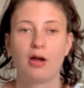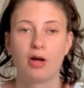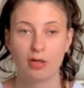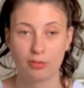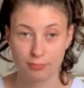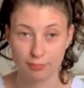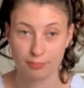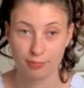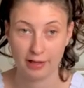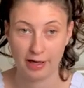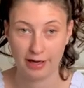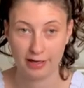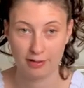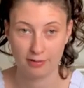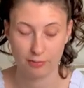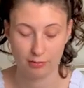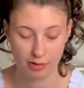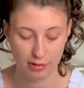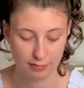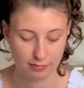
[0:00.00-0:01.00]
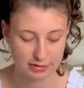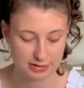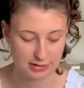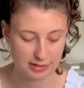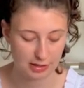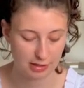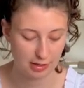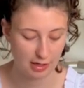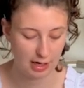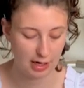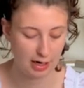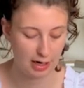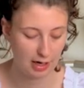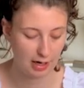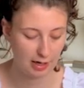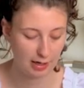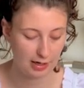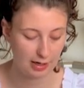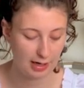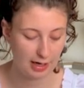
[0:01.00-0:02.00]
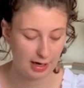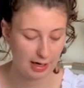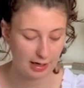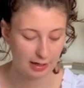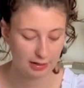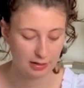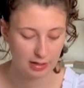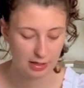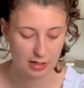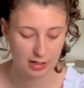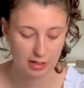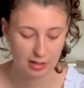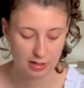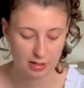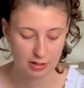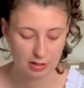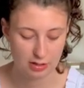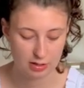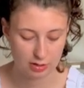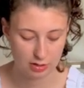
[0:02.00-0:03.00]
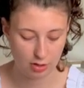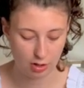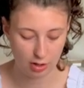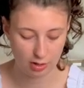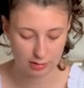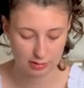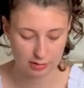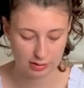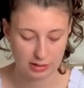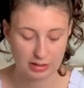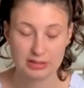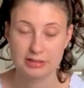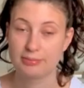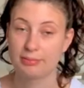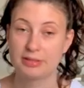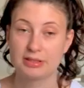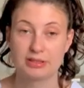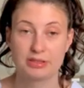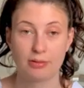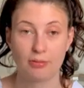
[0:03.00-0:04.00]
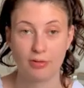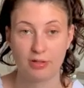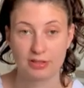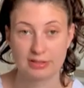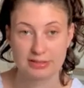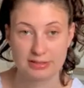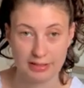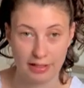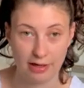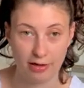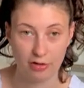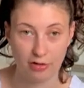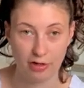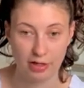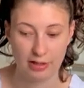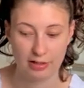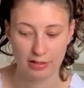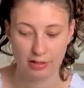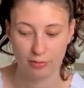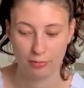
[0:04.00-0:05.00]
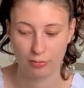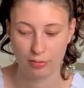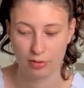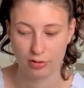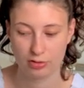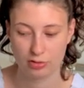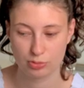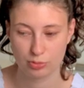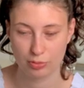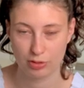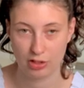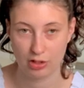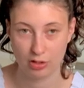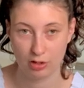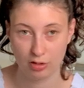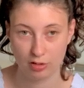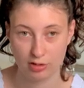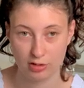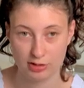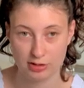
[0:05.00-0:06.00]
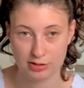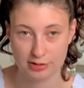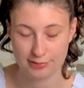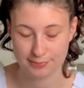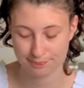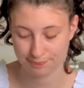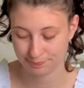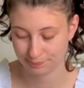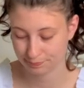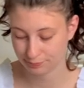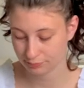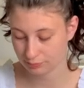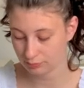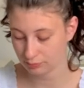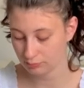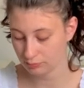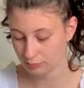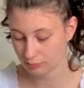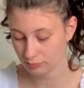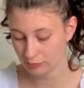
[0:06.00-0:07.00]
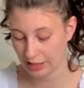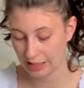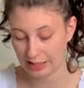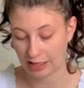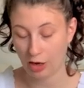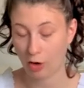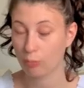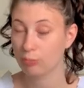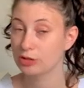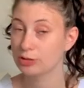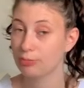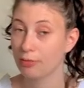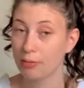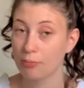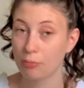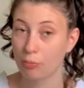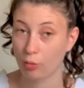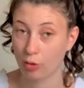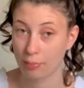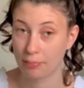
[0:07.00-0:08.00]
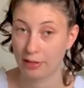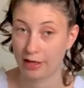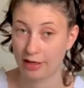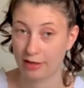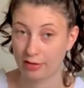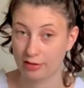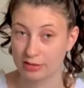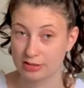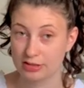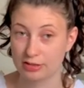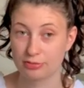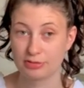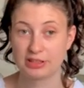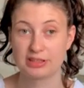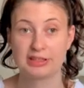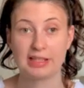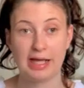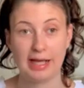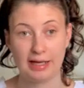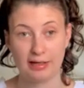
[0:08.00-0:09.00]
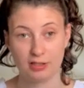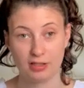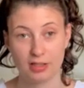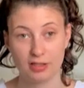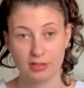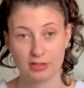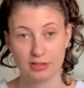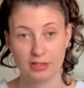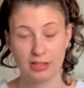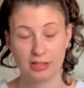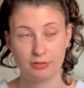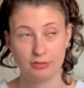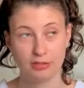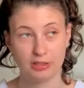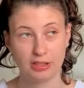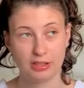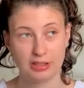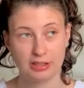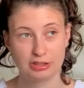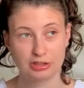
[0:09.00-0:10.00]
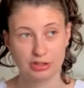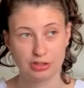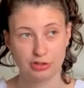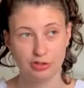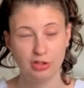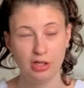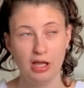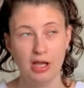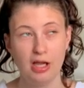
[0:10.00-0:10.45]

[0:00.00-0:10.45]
Urban Planet when I was there, I had gotten these because they were on sale, and they were twenty dollars. And I almost bought more pairs. There's a tan color that I really like too.